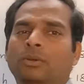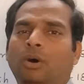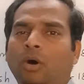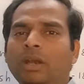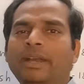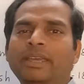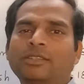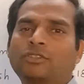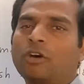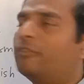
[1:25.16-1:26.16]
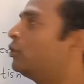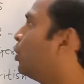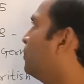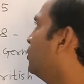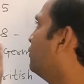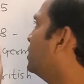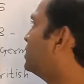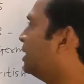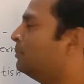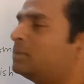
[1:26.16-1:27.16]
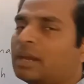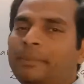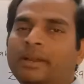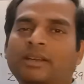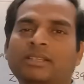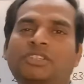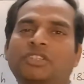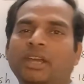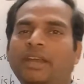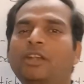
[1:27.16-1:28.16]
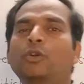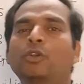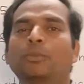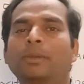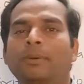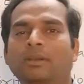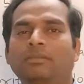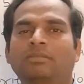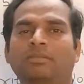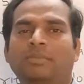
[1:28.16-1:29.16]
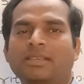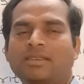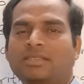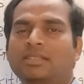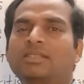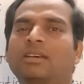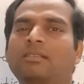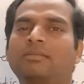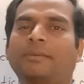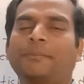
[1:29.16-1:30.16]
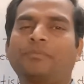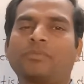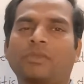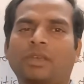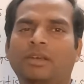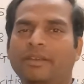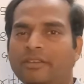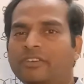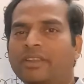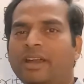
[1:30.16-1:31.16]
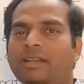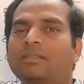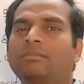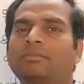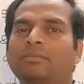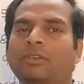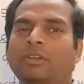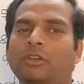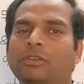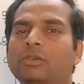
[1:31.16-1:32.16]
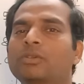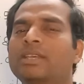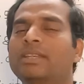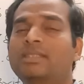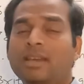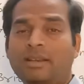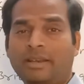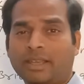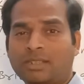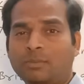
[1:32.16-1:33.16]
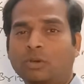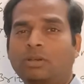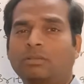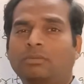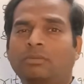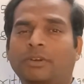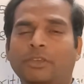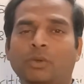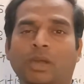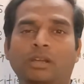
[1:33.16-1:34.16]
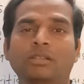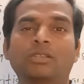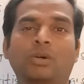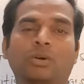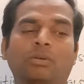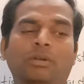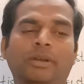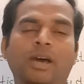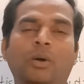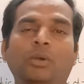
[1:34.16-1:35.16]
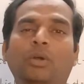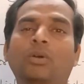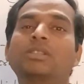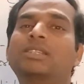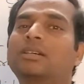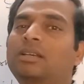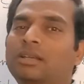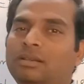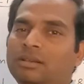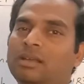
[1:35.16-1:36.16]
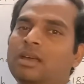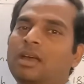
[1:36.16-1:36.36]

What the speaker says: Already soft copy of the same chapter is shared to you people by Sachin sir. Refer that, use NCERT textbook. You can also download certain